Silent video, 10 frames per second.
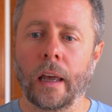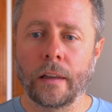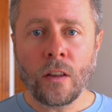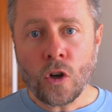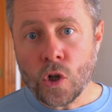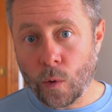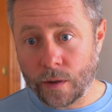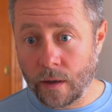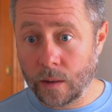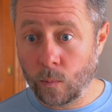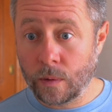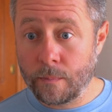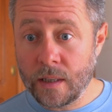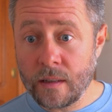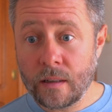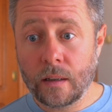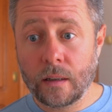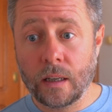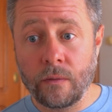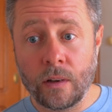Another shortcut would be
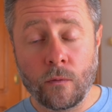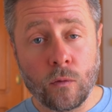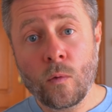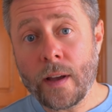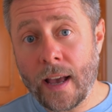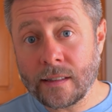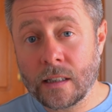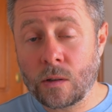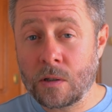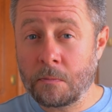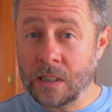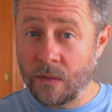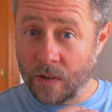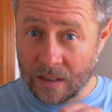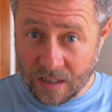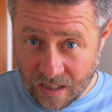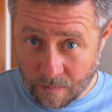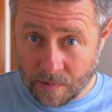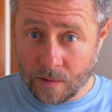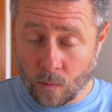giving full access to specific
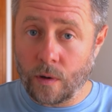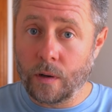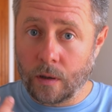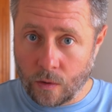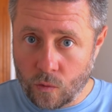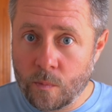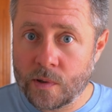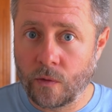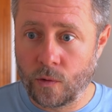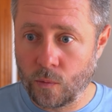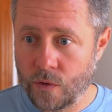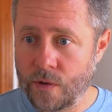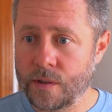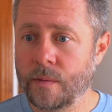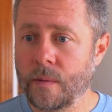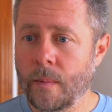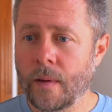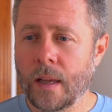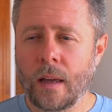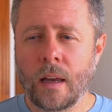teams or groups of users.
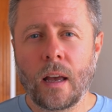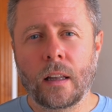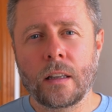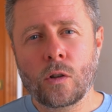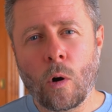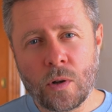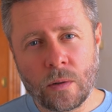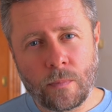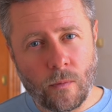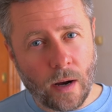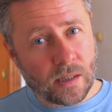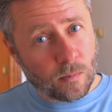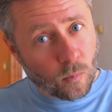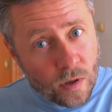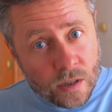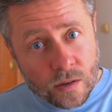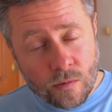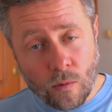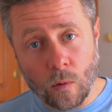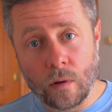This option provides more
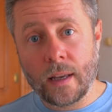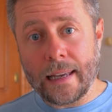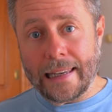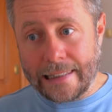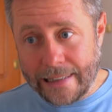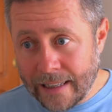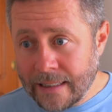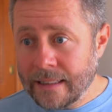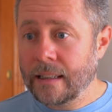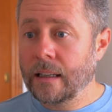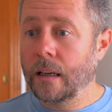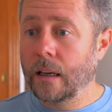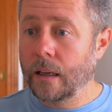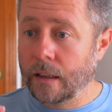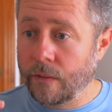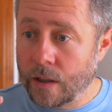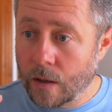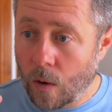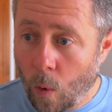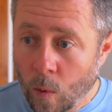control, yet
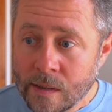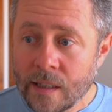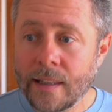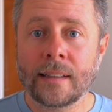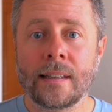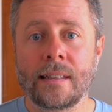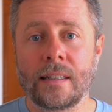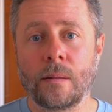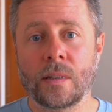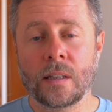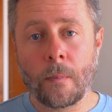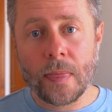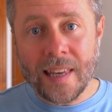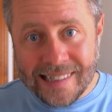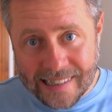giving all selected teams the